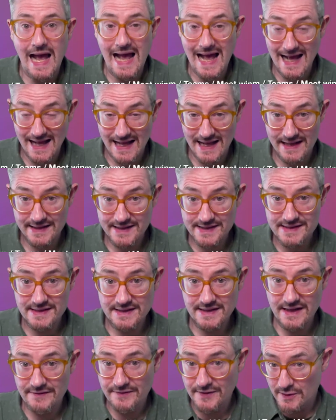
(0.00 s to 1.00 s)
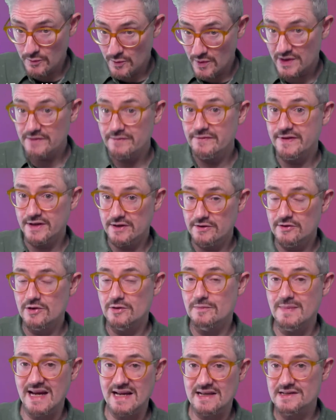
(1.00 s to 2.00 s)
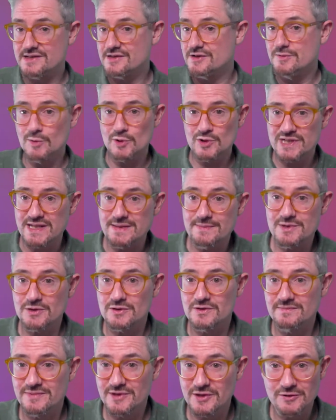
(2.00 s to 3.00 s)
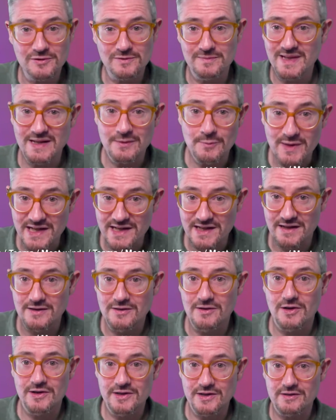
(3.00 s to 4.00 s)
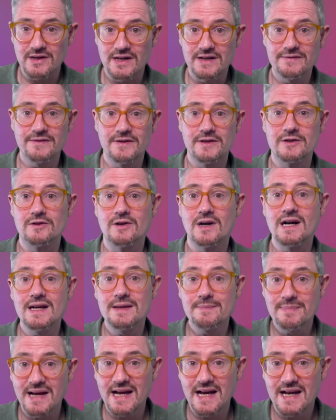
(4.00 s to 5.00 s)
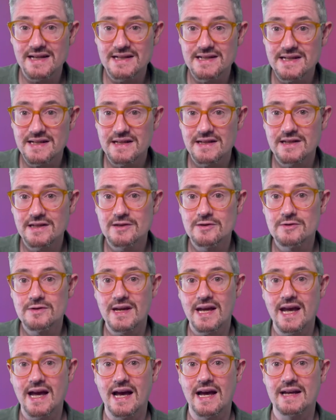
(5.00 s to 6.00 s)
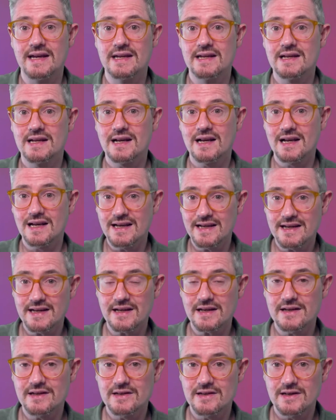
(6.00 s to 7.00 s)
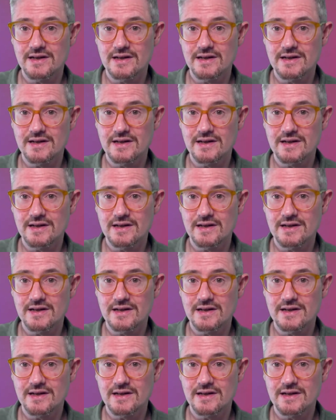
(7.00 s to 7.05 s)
And if you want to view your Mac, Zoom or Teams or Google Meet window on your iPhone or iPad, you can click